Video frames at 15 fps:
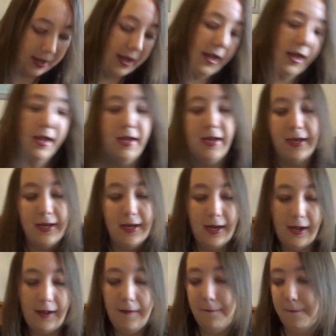
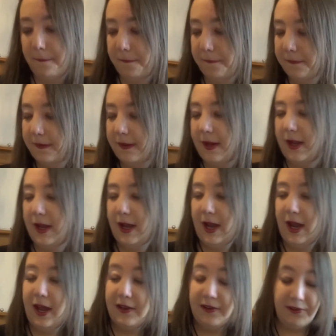a
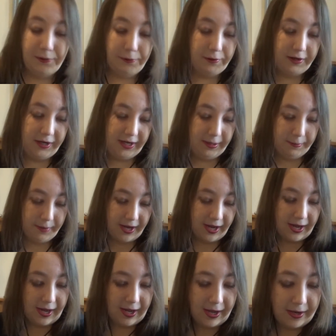hand cream
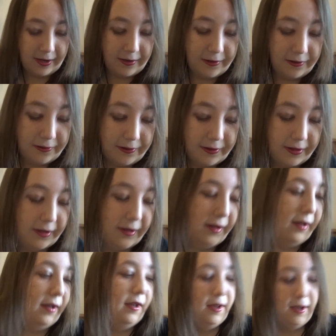and
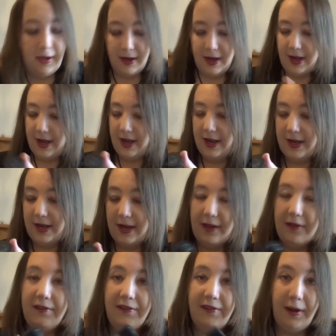a
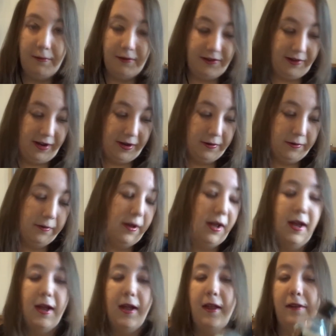shower gel,
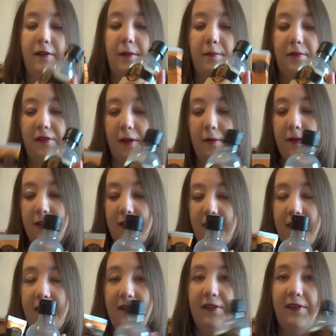and I'm showing
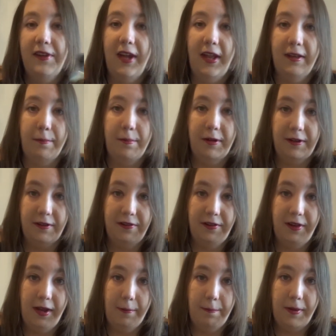these together because
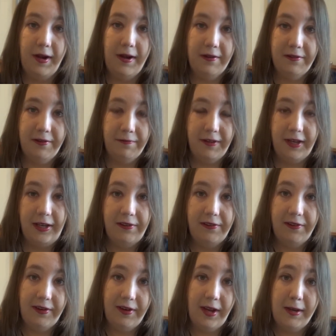they're part of the
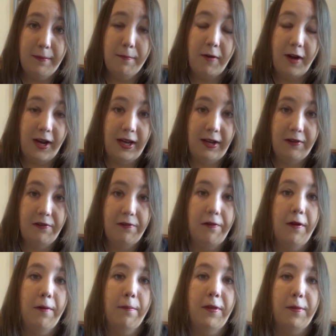same range
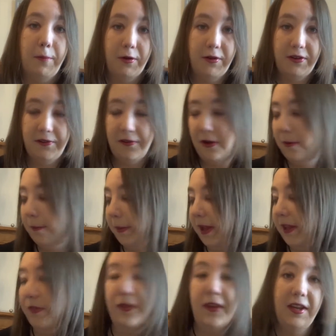from The Body Shop,
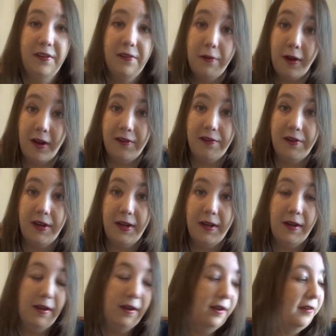and these are actually
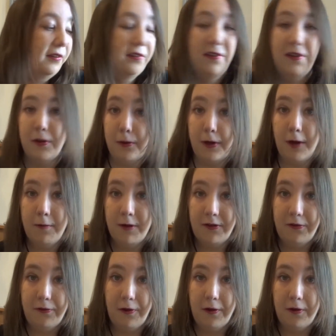still going
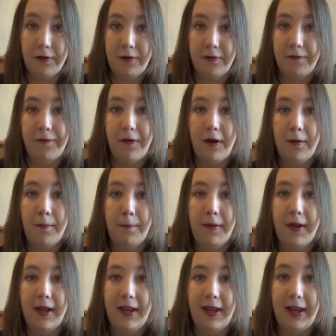strong from
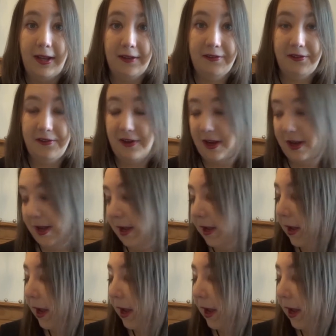last year,